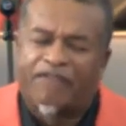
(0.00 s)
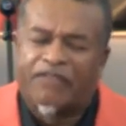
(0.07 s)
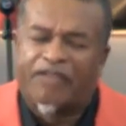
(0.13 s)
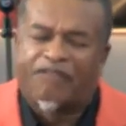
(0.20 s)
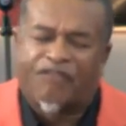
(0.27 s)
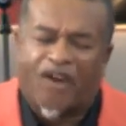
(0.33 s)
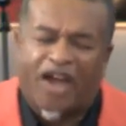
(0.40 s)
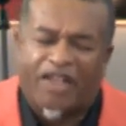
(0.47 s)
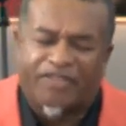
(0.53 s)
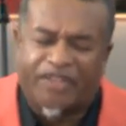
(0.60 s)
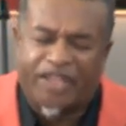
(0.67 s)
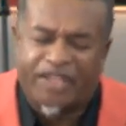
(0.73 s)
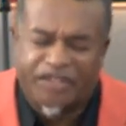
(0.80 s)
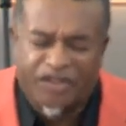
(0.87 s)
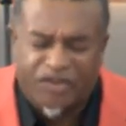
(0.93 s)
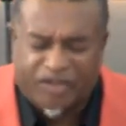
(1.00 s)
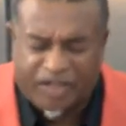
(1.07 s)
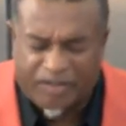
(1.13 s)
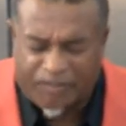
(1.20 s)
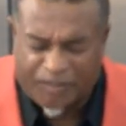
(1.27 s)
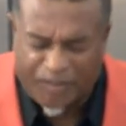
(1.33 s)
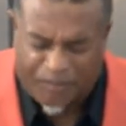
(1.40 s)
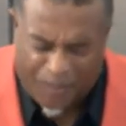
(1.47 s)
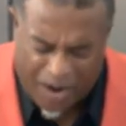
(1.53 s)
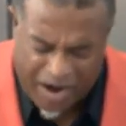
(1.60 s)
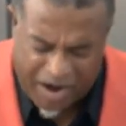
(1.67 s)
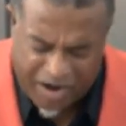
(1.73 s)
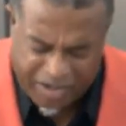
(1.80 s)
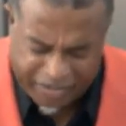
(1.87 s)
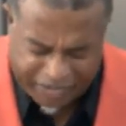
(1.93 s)
Father, and you can
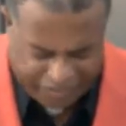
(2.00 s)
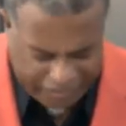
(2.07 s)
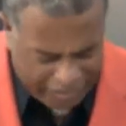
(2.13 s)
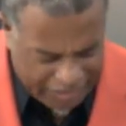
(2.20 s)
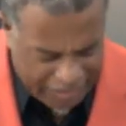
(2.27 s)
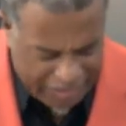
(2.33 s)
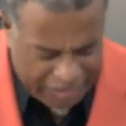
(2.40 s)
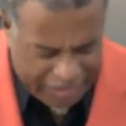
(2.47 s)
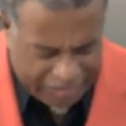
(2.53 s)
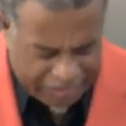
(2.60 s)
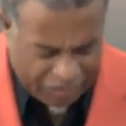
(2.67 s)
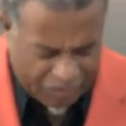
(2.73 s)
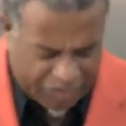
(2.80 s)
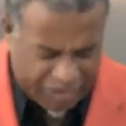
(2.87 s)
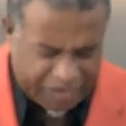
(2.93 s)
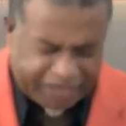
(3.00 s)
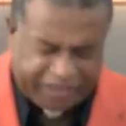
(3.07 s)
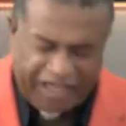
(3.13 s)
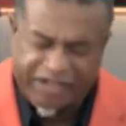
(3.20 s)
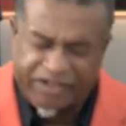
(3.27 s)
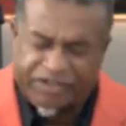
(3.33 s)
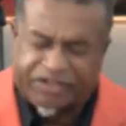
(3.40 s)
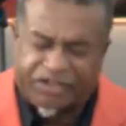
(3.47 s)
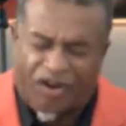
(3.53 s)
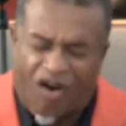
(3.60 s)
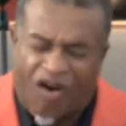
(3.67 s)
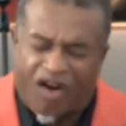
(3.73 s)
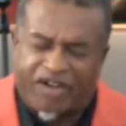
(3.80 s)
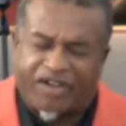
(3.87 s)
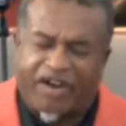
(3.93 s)
prepare us. So continue to
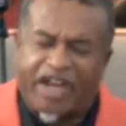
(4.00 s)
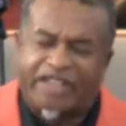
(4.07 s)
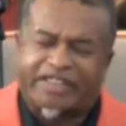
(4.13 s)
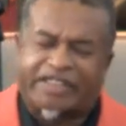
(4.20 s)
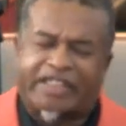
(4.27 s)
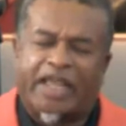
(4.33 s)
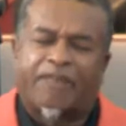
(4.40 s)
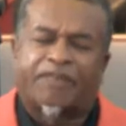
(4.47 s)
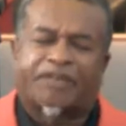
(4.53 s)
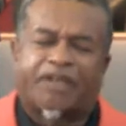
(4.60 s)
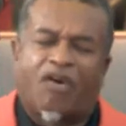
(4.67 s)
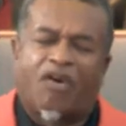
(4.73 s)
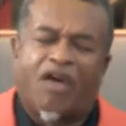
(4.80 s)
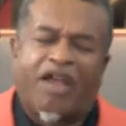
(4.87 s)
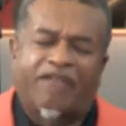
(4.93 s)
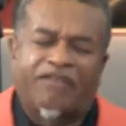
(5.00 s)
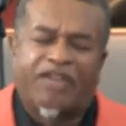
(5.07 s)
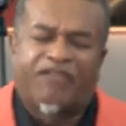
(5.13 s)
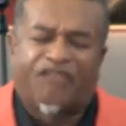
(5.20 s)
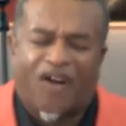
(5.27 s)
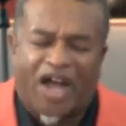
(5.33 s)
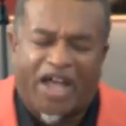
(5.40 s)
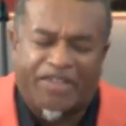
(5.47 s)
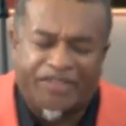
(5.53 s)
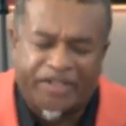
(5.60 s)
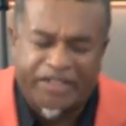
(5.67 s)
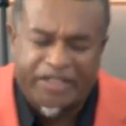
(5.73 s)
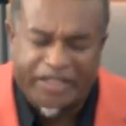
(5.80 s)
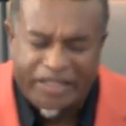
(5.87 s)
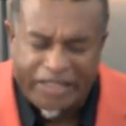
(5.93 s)
order our steps, oh Heavenly Father,
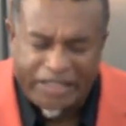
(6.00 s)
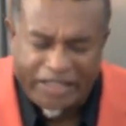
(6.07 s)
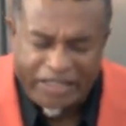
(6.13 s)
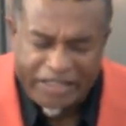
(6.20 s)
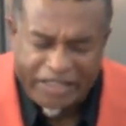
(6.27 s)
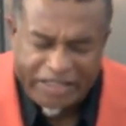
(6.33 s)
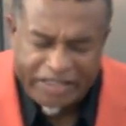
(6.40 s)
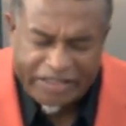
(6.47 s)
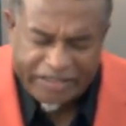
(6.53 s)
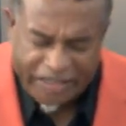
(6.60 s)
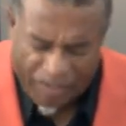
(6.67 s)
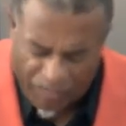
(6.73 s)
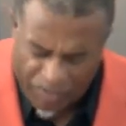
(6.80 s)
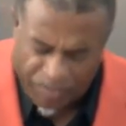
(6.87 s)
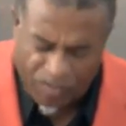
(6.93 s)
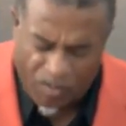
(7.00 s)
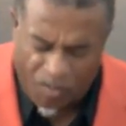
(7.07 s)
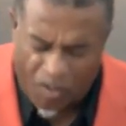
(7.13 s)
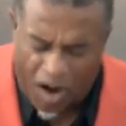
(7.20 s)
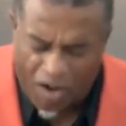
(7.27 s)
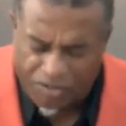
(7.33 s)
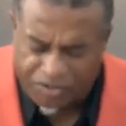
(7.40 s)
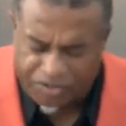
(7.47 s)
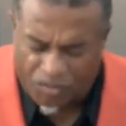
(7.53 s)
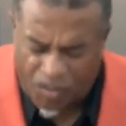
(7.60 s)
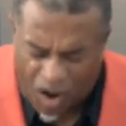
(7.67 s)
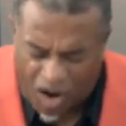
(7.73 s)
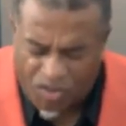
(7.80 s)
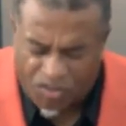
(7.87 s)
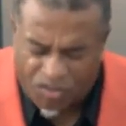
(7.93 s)
that we will walk the
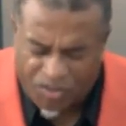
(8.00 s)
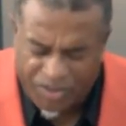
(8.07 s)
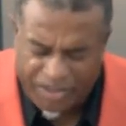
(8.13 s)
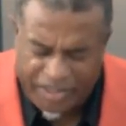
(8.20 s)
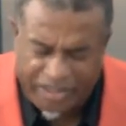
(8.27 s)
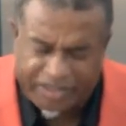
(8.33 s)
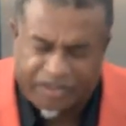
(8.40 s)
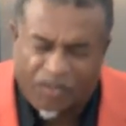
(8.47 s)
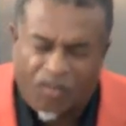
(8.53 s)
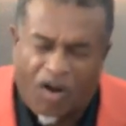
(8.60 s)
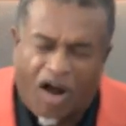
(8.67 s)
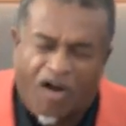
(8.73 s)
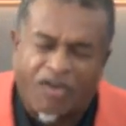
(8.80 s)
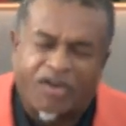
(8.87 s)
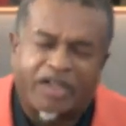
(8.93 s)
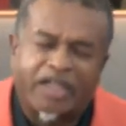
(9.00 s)
walk we need to walk.